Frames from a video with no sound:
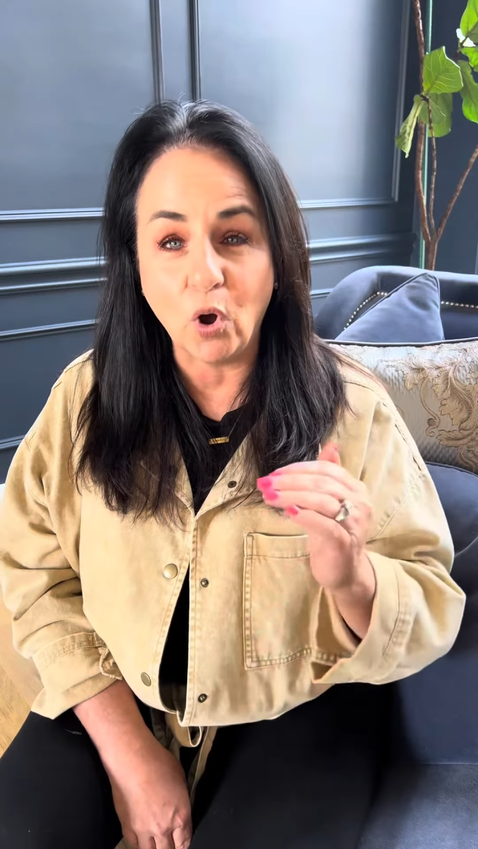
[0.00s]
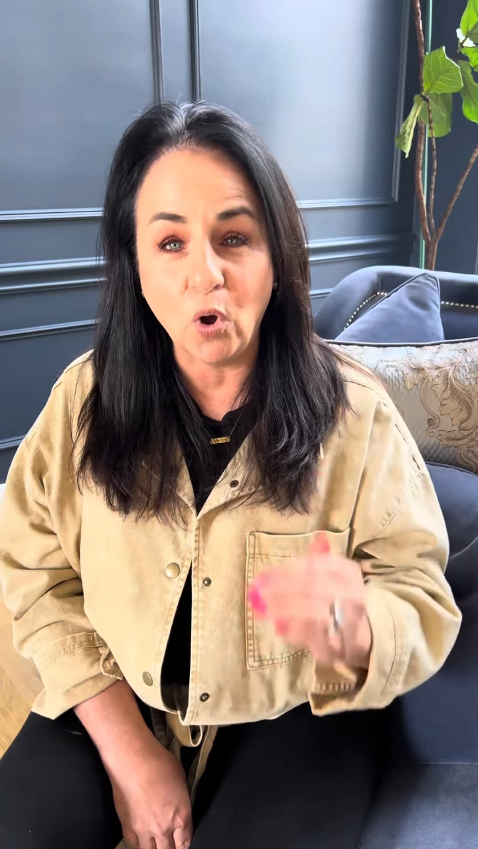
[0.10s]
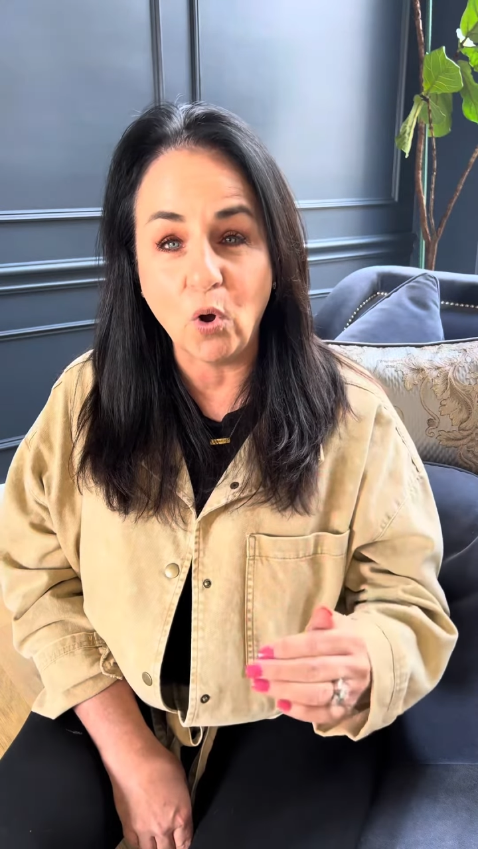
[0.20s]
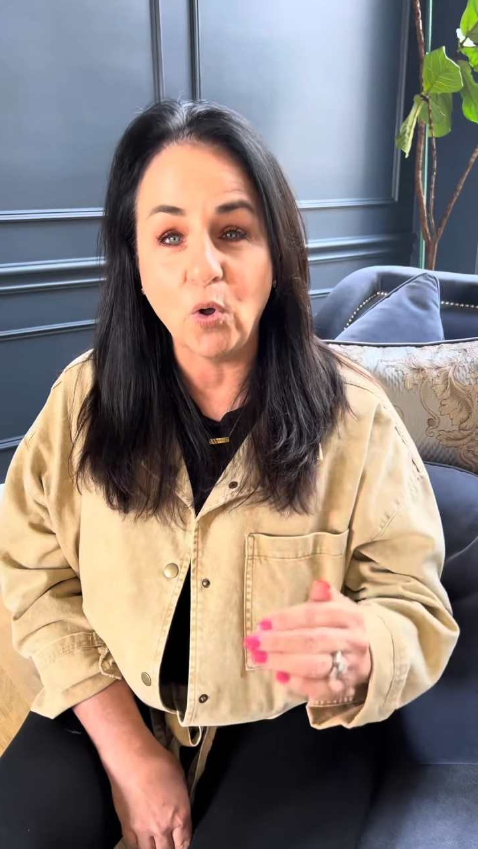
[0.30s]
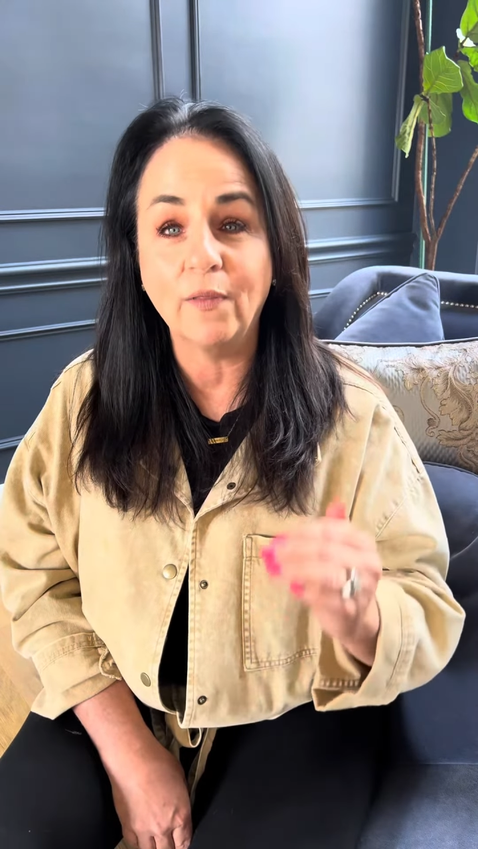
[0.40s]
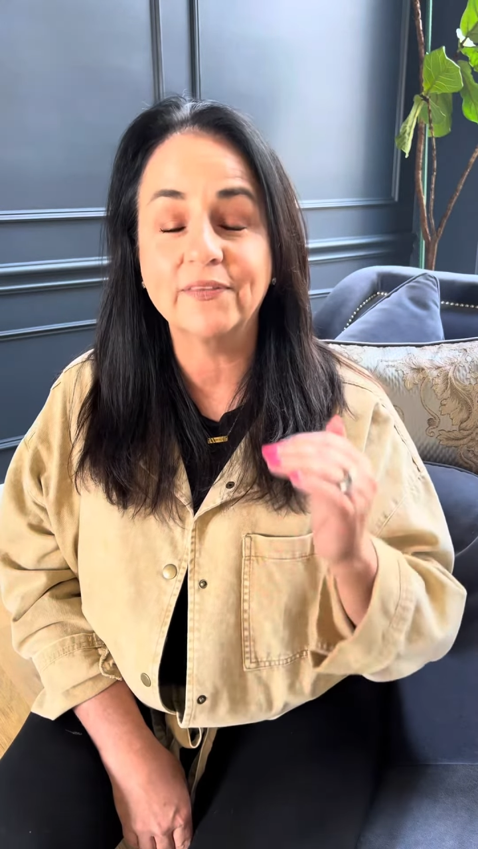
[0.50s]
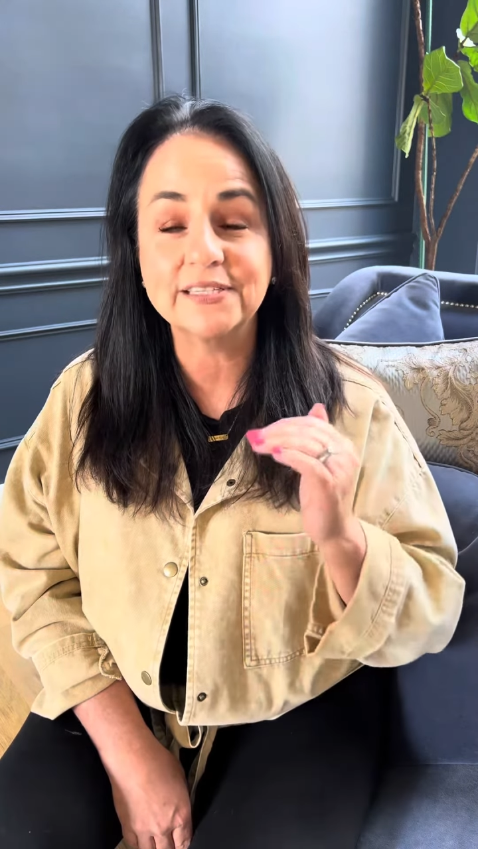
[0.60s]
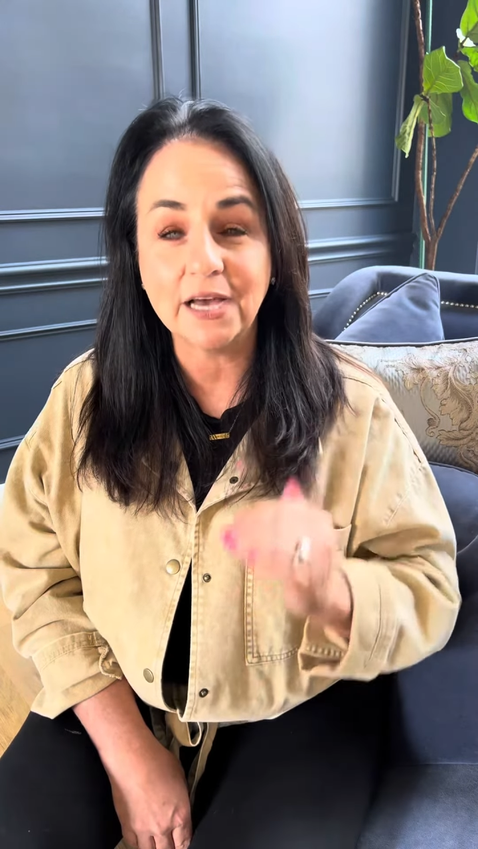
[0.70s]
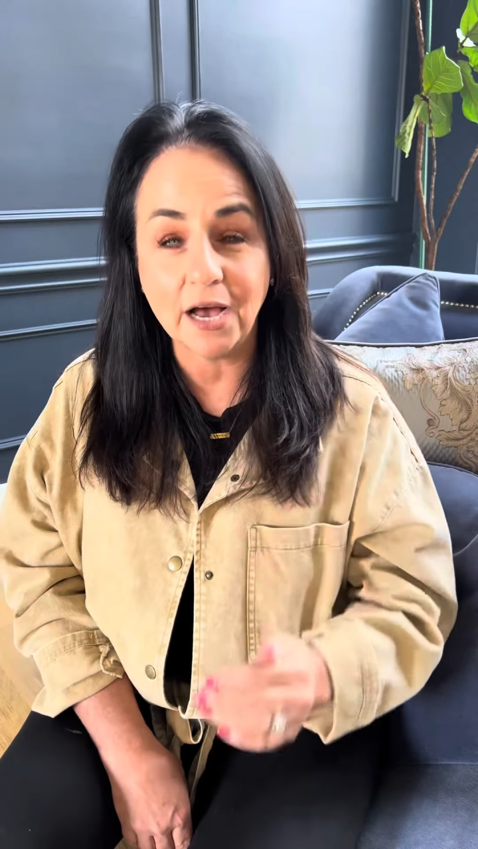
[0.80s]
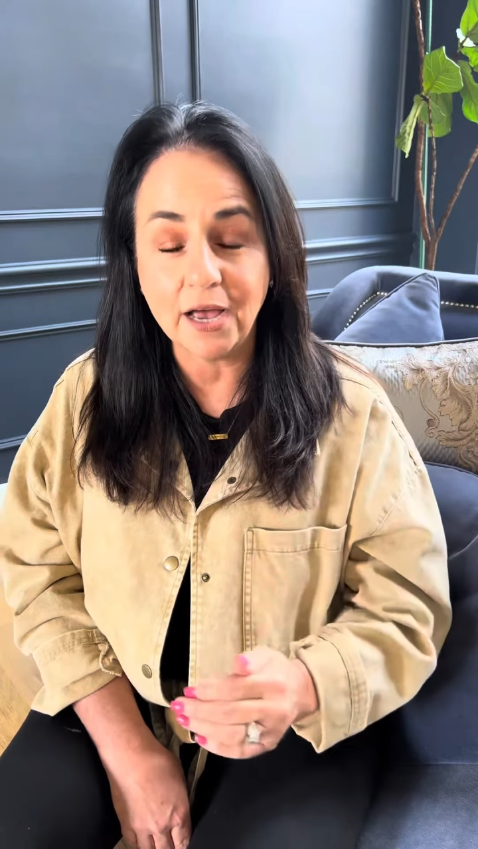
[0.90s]
all the
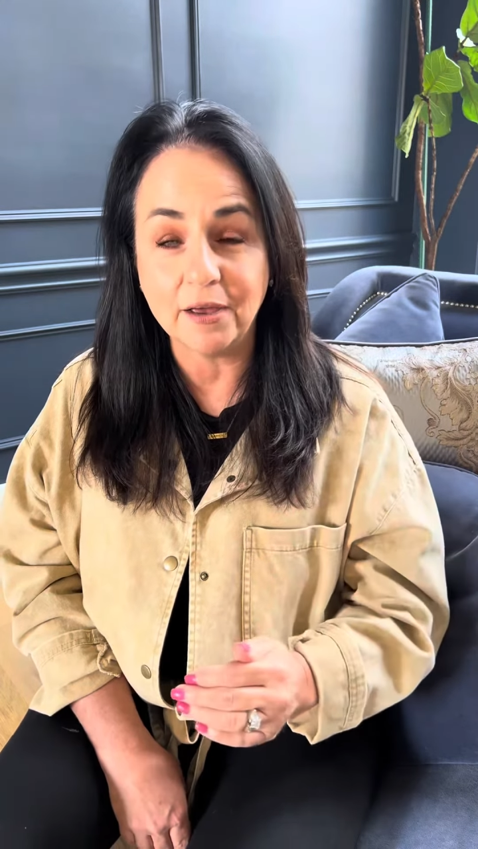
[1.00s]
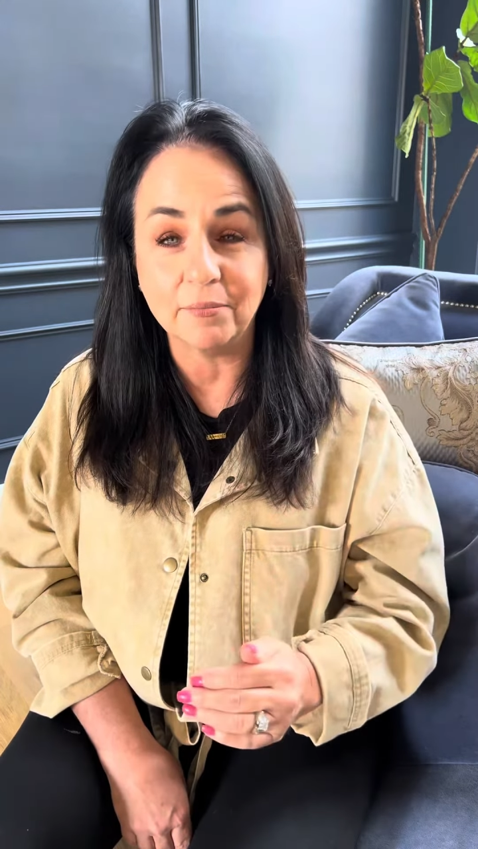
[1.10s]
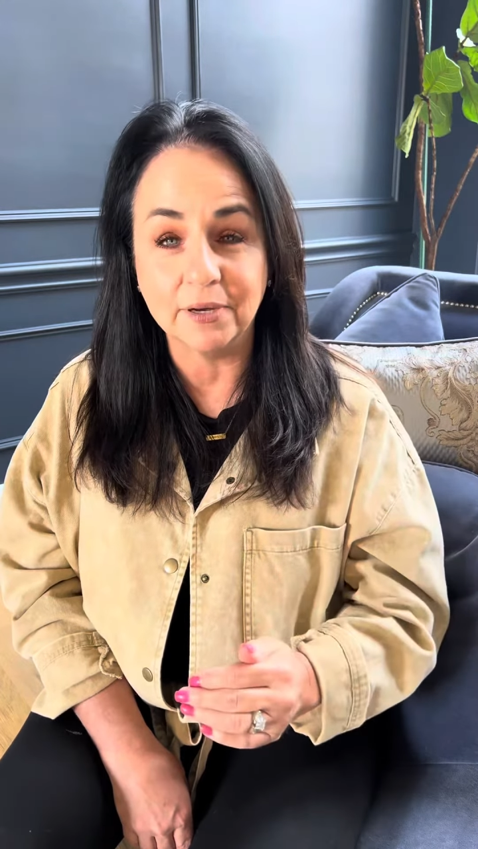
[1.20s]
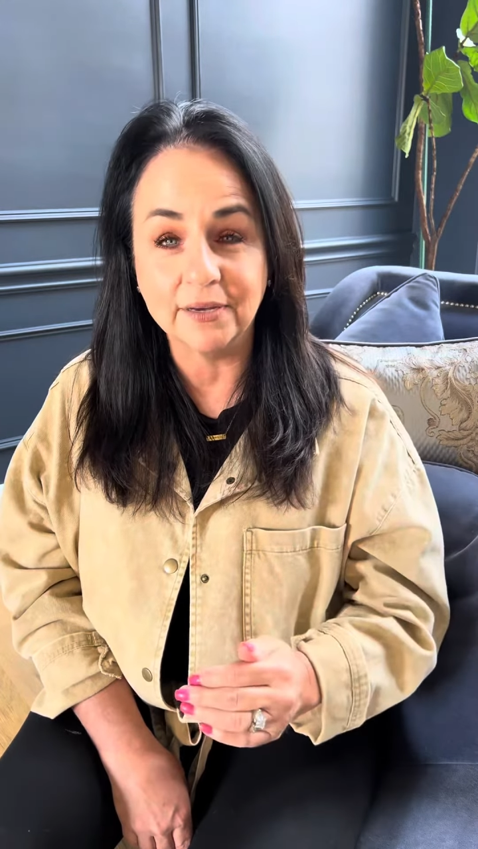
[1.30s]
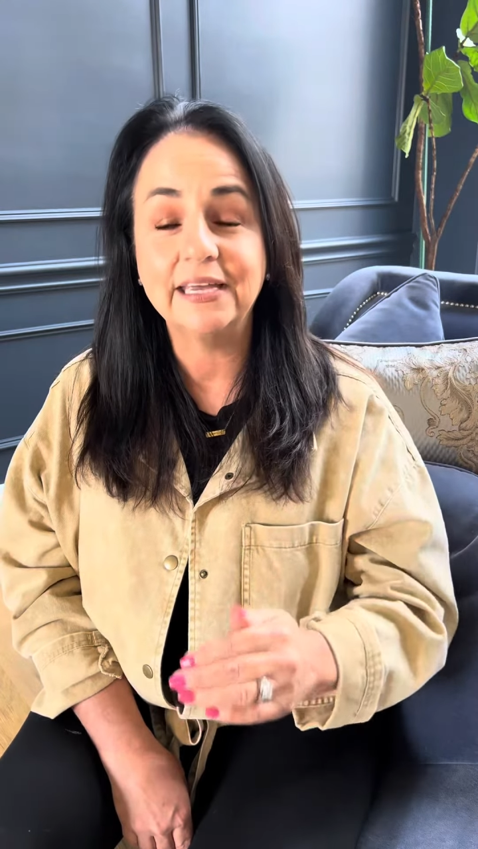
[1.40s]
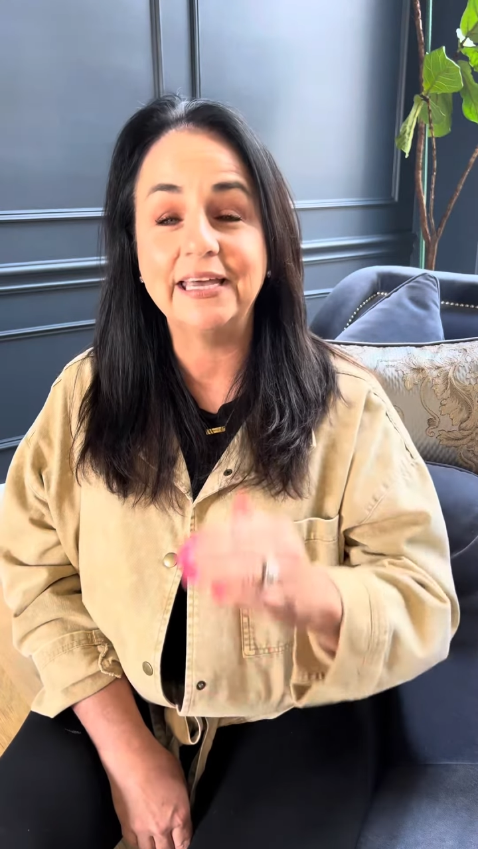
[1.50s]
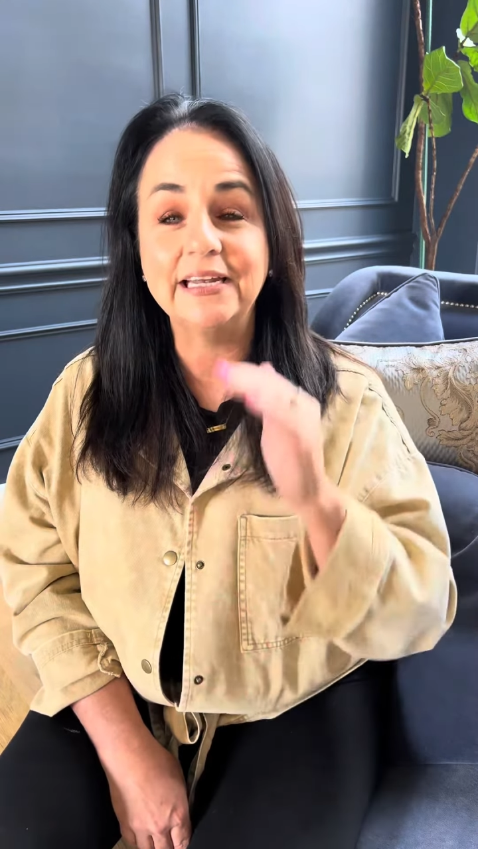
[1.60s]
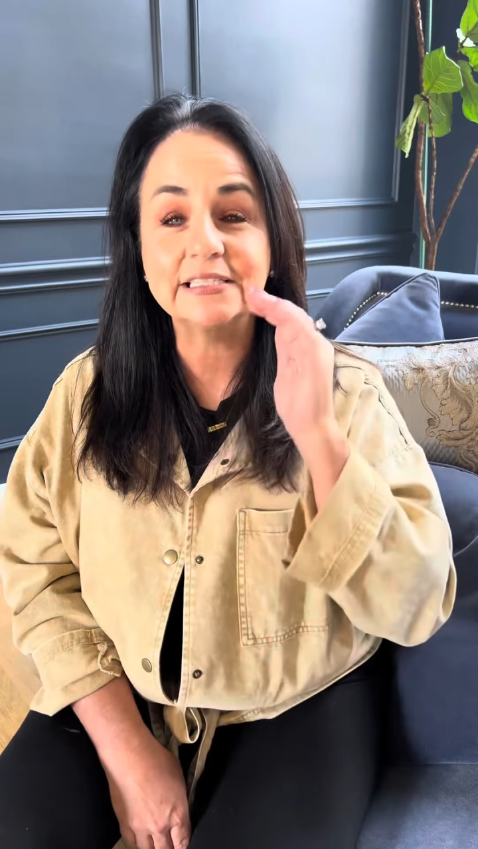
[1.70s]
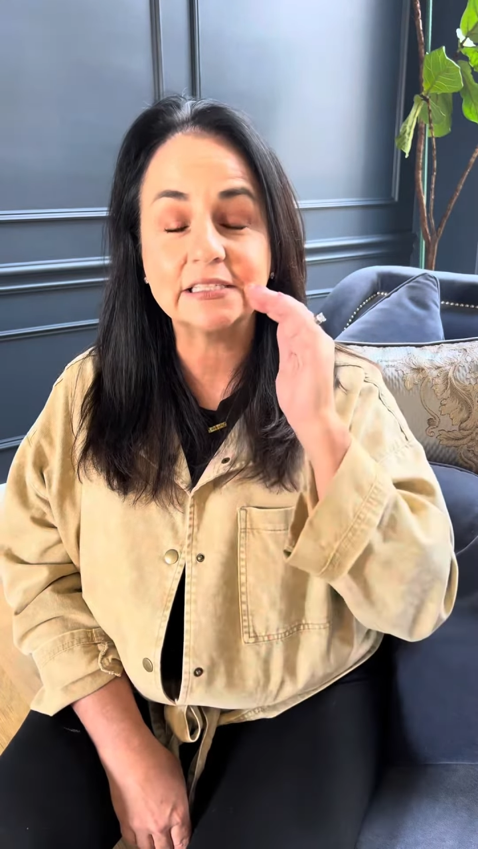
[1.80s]
time. It is